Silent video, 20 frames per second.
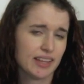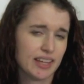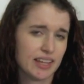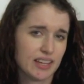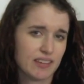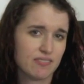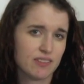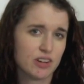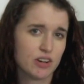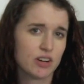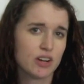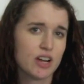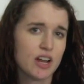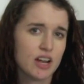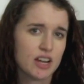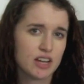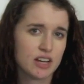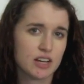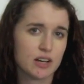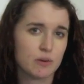Like if you're,
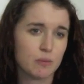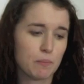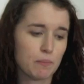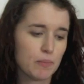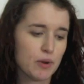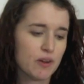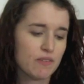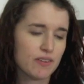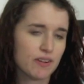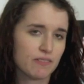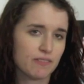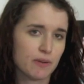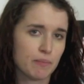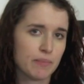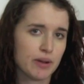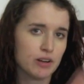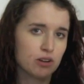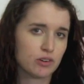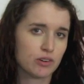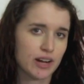you know, moving from
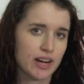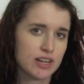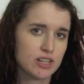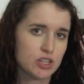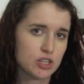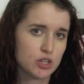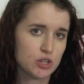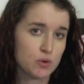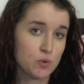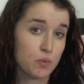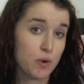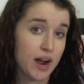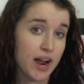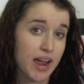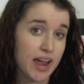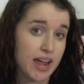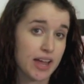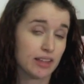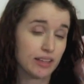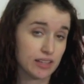middle grade to
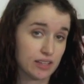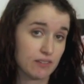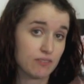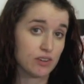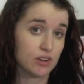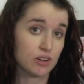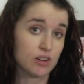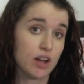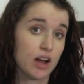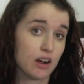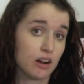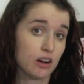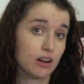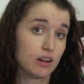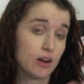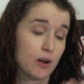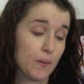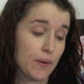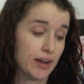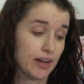YA, like if you're younger
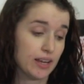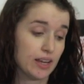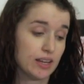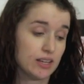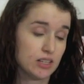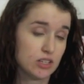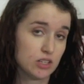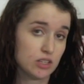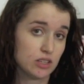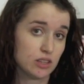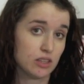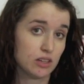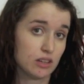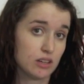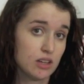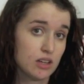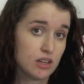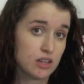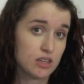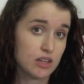going into the
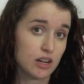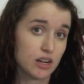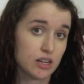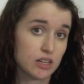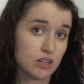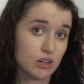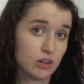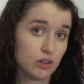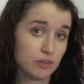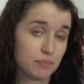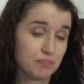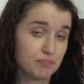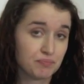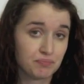young adult